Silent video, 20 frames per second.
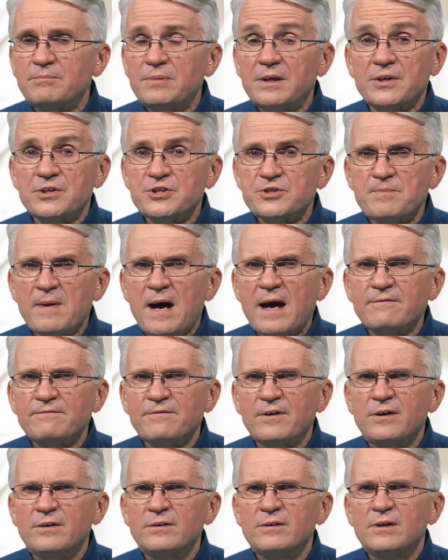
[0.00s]
be it a
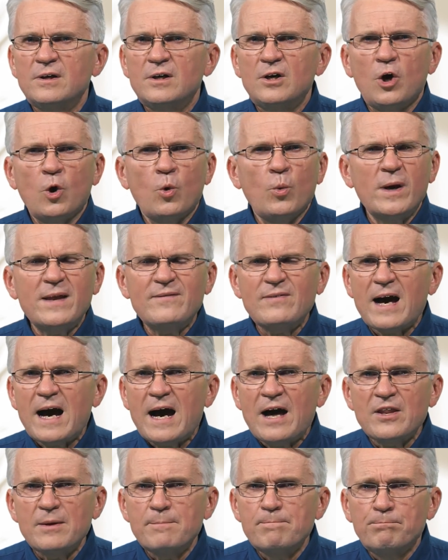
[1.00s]
smartphone or whatever
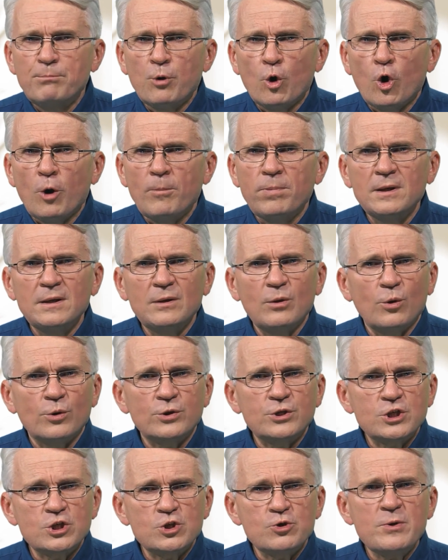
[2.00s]
other bauble or
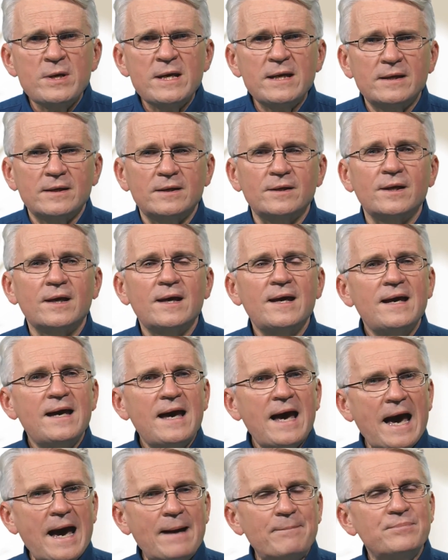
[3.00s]
trinket
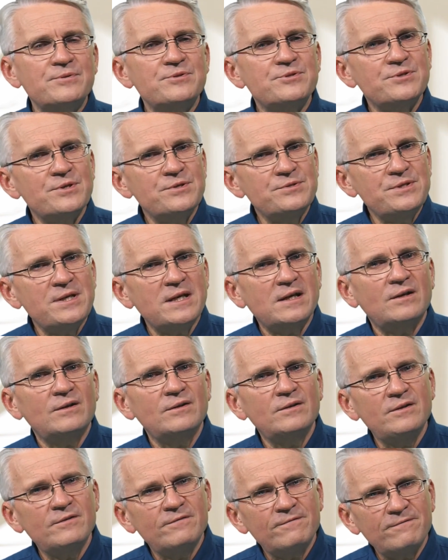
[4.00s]
happens to
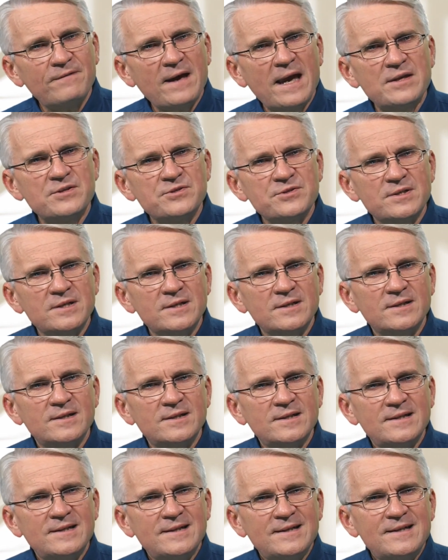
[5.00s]
tickle your fancy.
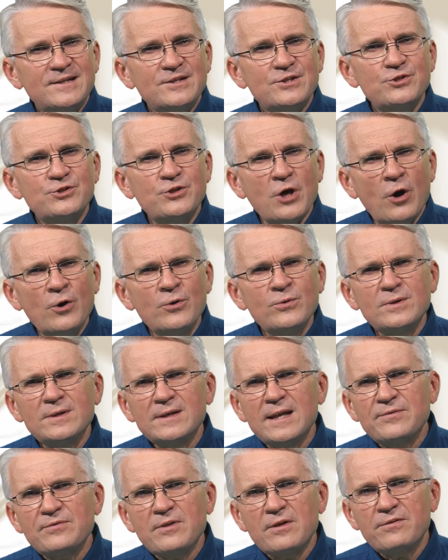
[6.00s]
Don't
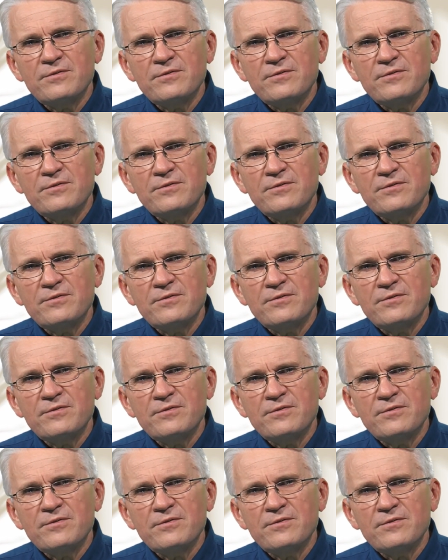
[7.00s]
let the